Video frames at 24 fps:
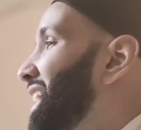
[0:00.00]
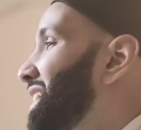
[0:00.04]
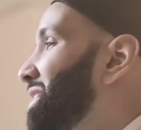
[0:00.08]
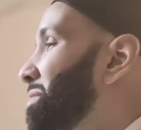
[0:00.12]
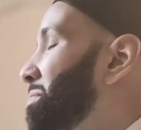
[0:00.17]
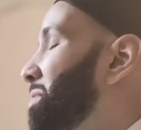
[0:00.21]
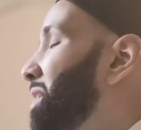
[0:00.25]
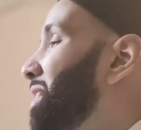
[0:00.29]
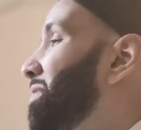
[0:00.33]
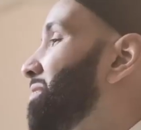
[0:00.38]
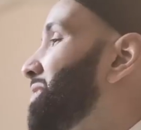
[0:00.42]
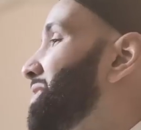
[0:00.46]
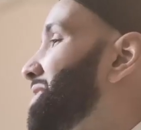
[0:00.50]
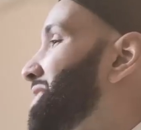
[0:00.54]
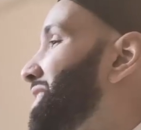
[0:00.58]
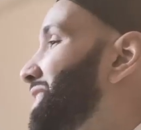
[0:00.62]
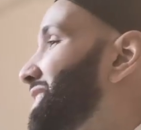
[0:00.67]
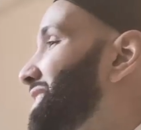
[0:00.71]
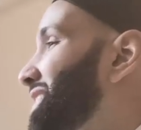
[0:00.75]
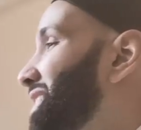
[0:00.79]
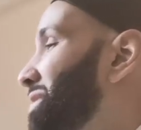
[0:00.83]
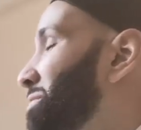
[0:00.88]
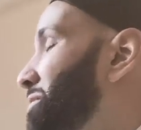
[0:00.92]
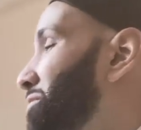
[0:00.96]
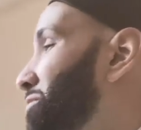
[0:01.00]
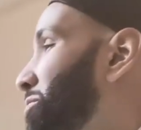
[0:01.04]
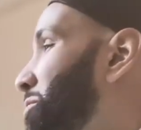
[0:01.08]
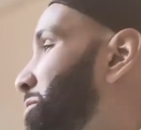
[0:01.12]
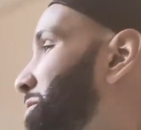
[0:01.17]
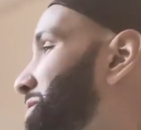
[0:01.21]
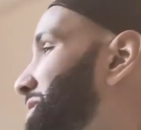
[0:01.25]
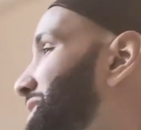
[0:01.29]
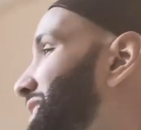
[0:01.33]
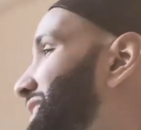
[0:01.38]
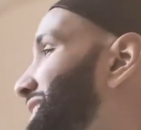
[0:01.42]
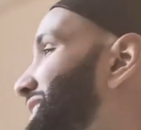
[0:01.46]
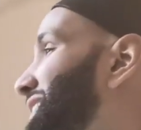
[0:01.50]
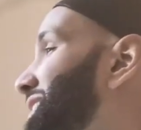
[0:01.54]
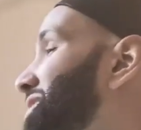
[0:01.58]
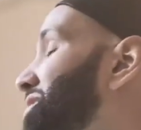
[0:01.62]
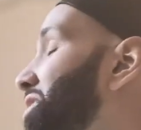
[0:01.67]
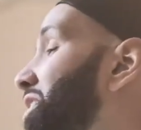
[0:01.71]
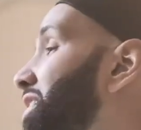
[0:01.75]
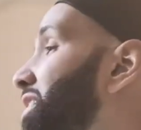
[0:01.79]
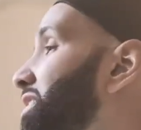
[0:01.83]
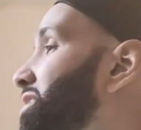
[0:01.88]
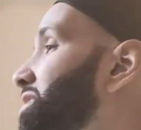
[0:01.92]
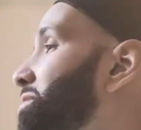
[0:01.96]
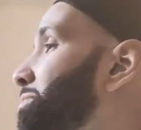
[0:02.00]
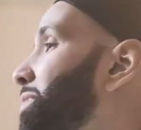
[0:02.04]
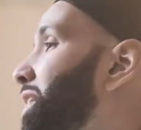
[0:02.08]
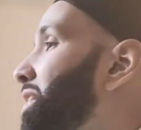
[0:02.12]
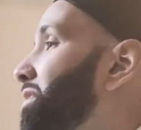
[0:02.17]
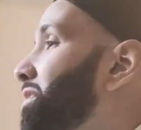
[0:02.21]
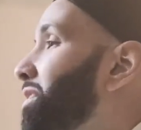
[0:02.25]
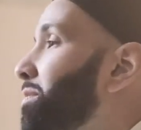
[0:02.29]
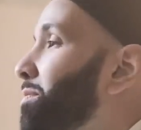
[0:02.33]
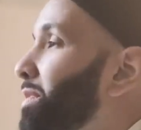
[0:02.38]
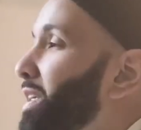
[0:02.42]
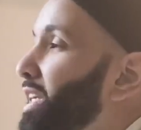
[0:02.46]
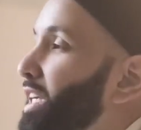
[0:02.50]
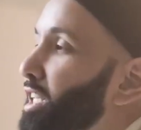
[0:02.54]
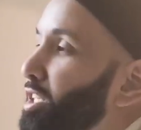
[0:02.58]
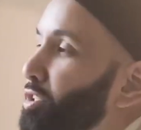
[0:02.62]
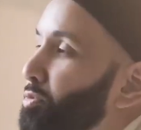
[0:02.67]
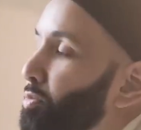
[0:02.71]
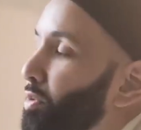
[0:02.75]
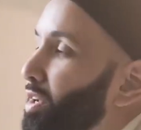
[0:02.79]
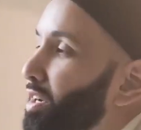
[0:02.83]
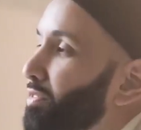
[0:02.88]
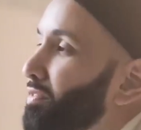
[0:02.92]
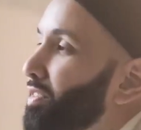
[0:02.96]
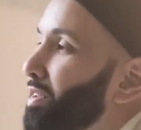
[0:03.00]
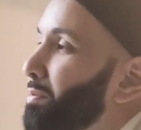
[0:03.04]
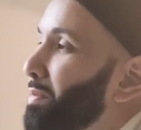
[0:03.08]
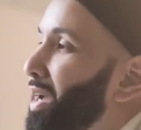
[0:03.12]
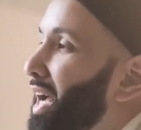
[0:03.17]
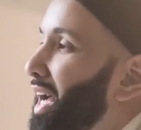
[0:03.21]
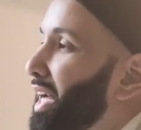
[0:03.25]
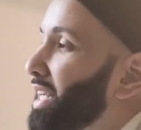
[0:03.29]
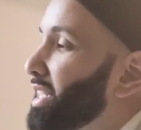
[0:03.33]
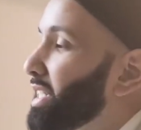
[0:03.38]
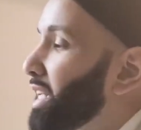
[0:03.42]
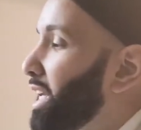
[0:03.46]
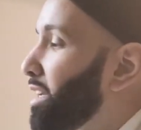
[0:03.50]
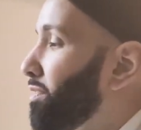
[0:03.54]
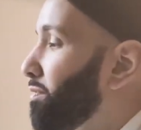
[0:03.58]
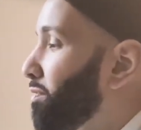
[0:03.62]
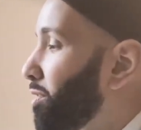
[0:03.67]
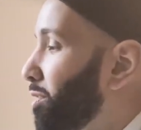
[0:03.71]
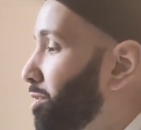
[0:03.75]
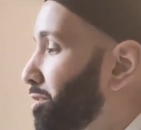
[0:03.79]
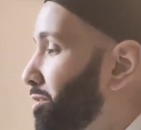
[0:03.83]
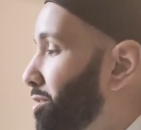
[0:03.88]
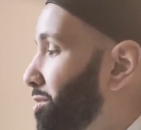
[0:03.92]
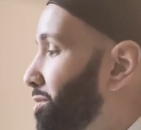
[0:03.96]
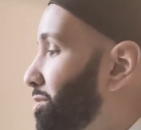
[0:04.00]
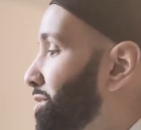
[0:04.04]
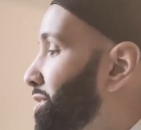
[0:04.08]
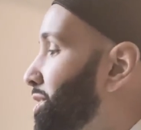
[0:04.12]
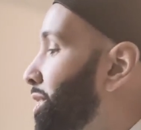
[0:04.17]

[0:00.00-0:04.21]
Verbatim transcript: And the Prophet, of course, as he talks about them, each one of them has a virtue.